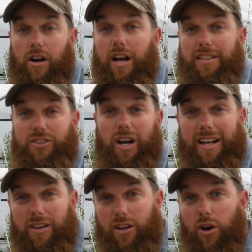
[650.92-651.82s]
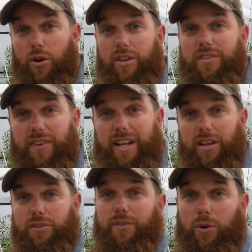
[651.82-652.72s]
All right, so I don't know who this
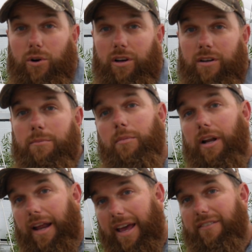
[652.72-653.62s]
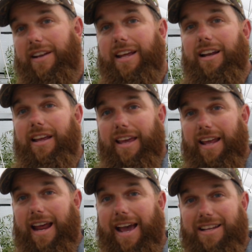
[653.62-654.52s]
video's for, but evidently
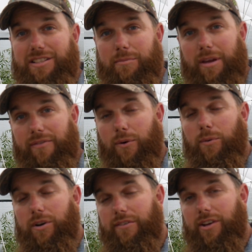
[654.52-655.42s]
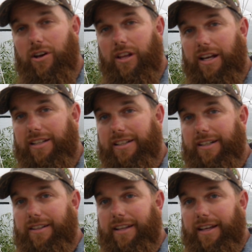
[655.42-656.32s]
it has to be for one of y'all out
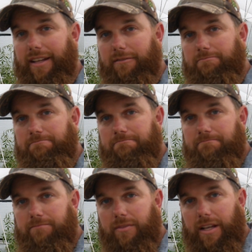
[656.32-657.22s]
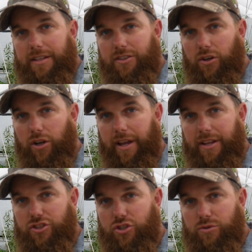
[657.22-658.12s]
there that is on
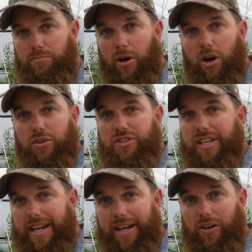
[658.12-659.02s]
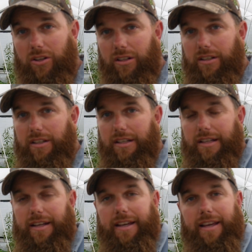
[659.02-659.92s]
a small scale,
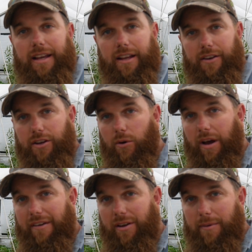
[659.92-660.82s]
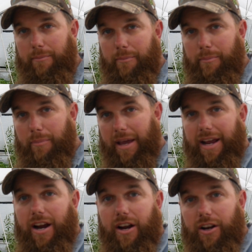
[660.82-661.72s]
don't have a big
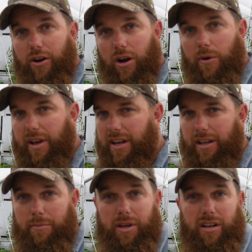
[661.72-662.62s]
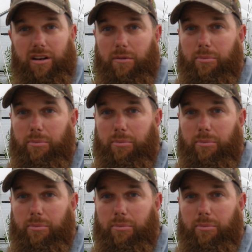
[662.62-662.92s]
area to grow in. It could be in an